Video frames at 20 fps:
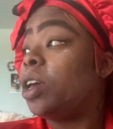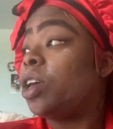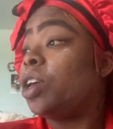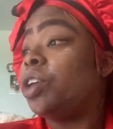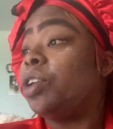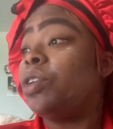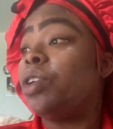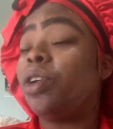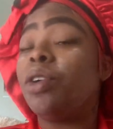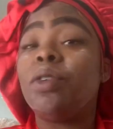
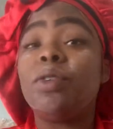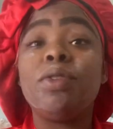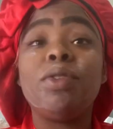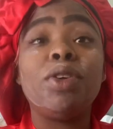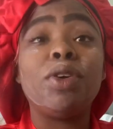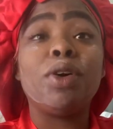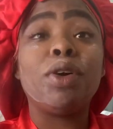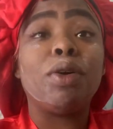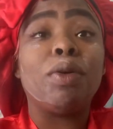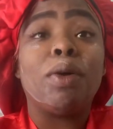you know,
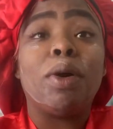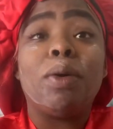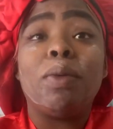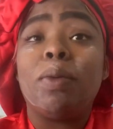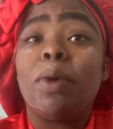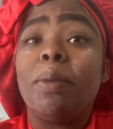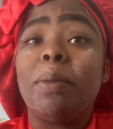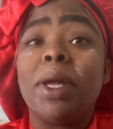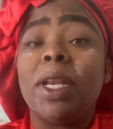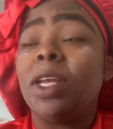you're a grown
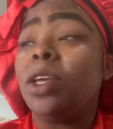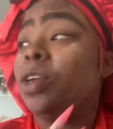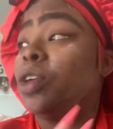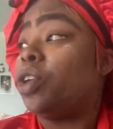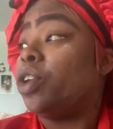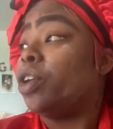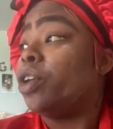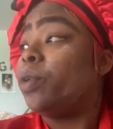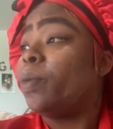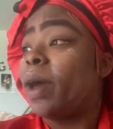woman and
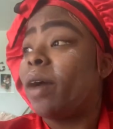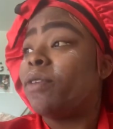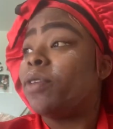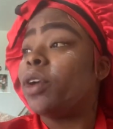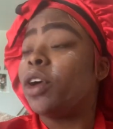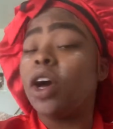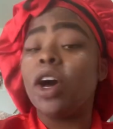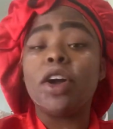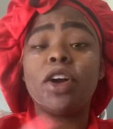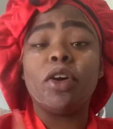you have
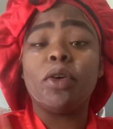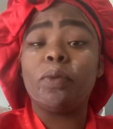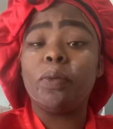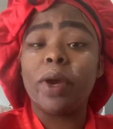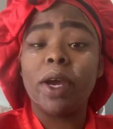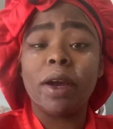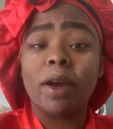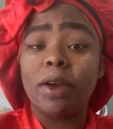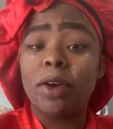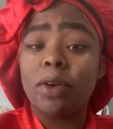a
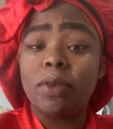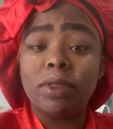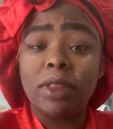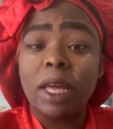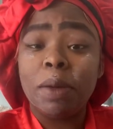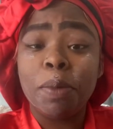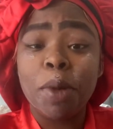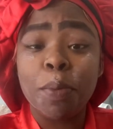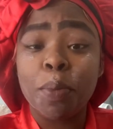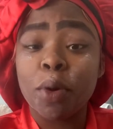career. You don't
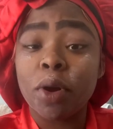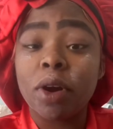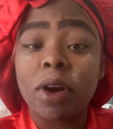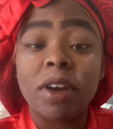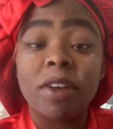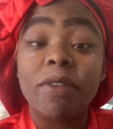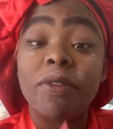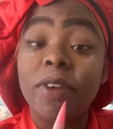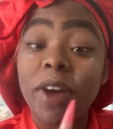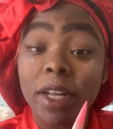think people are
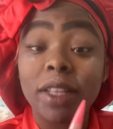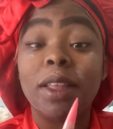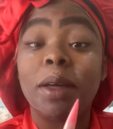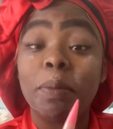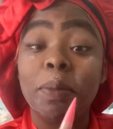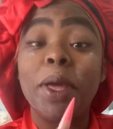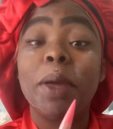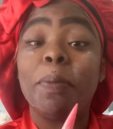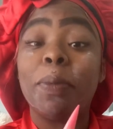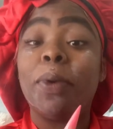gonna fuck them
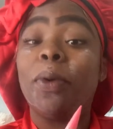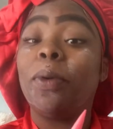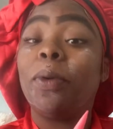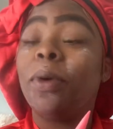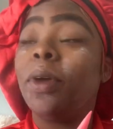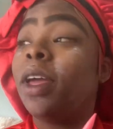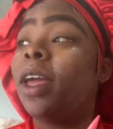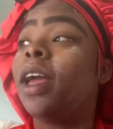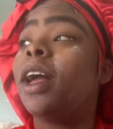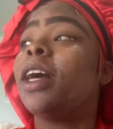people?
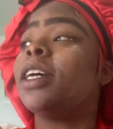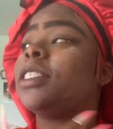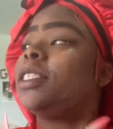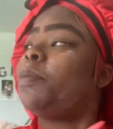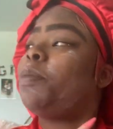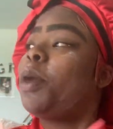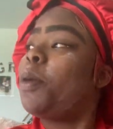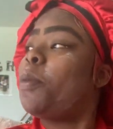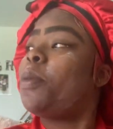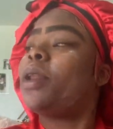Because the
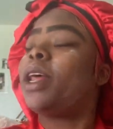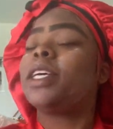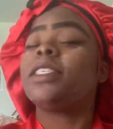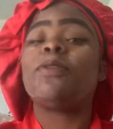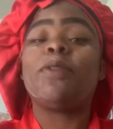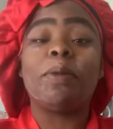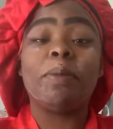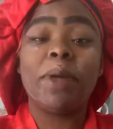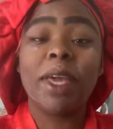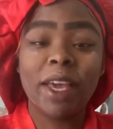people that's
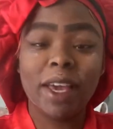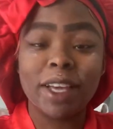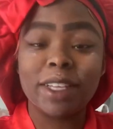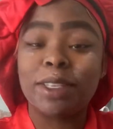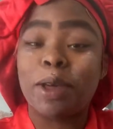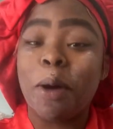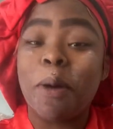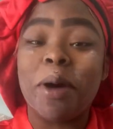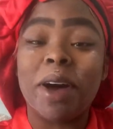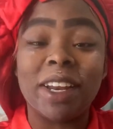for me
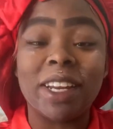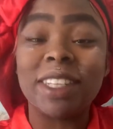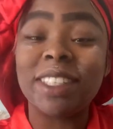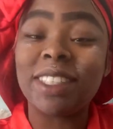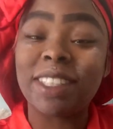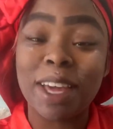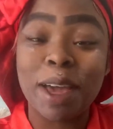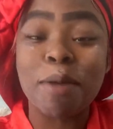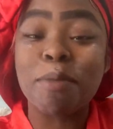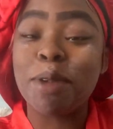is gonna
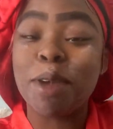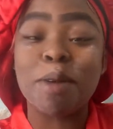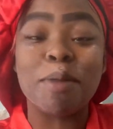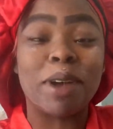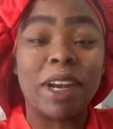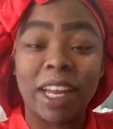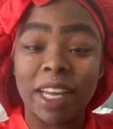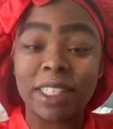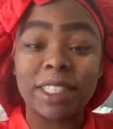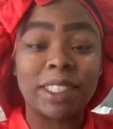understand me and
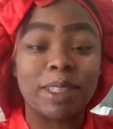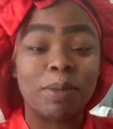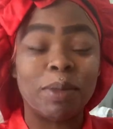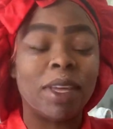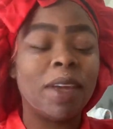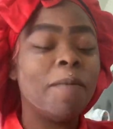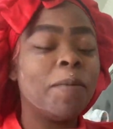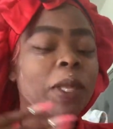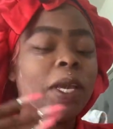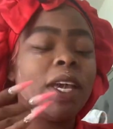relate to
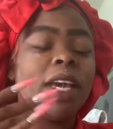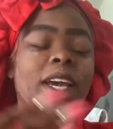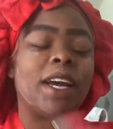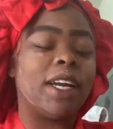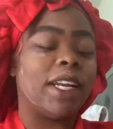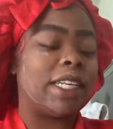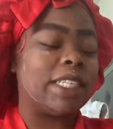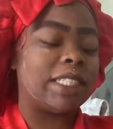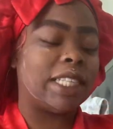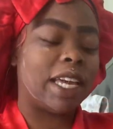me and
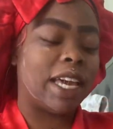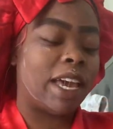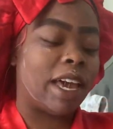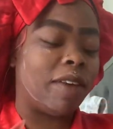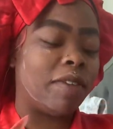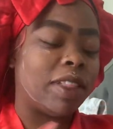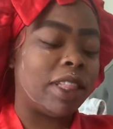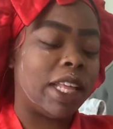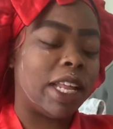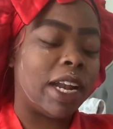understand
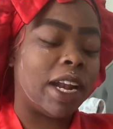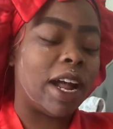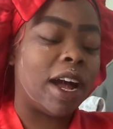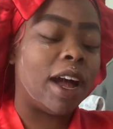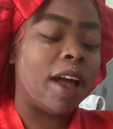everything that I